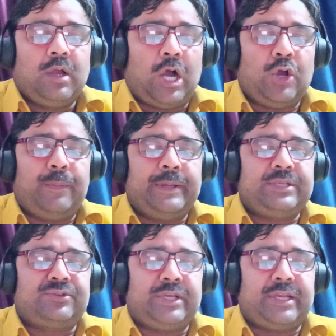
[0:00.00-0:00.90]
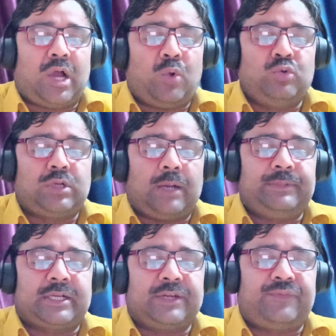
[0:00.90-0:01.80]
However, stayed out of
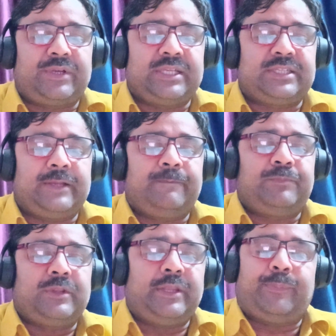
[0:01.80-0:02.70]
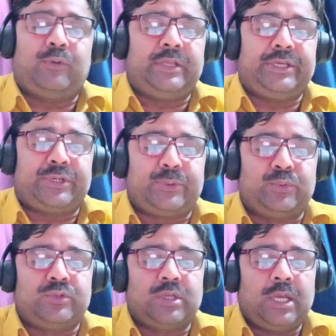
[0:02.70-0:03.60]
the Confederation. Napoleon
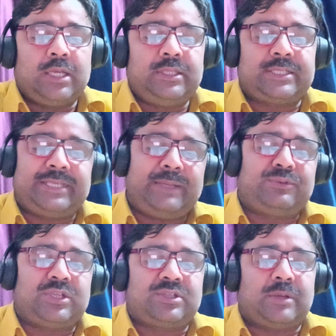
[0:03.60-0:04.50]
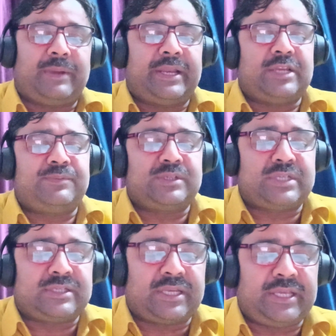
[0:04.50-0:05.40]
introduced the same system and
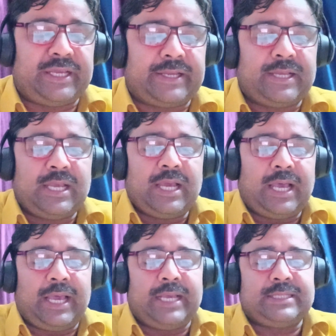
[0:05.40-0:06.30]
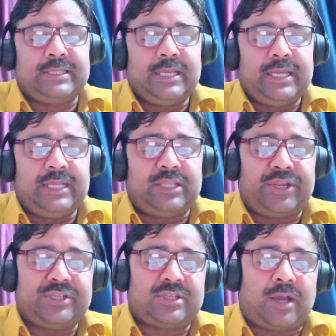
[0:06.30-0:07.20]
administration here as in the
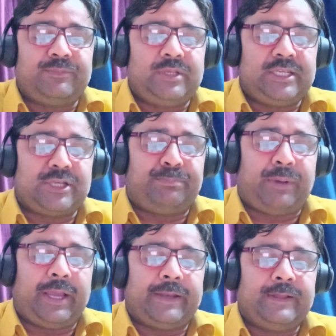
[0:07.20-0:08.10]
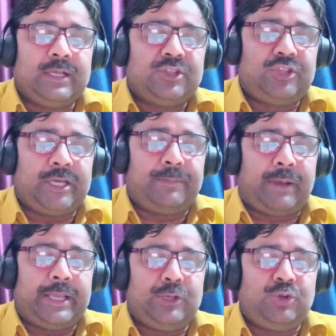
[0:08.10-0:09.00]
rest of his empire,
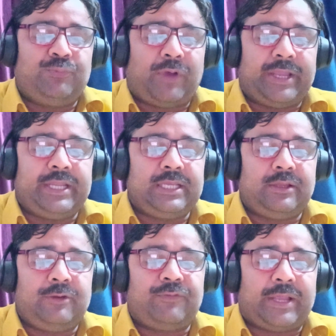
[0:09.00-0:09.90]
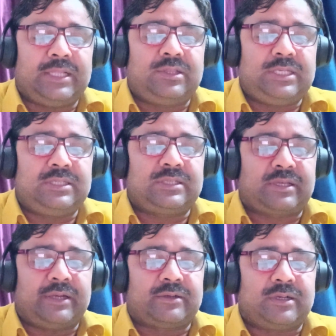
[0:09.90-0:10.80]
thereby unifying these
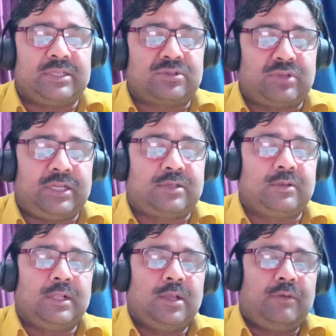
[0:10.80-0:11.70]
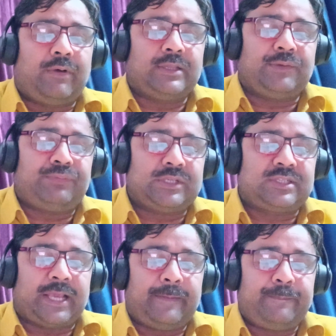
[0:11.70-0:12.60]
scattered states for the first
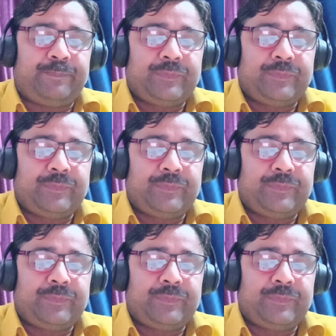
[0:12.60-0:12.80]
time.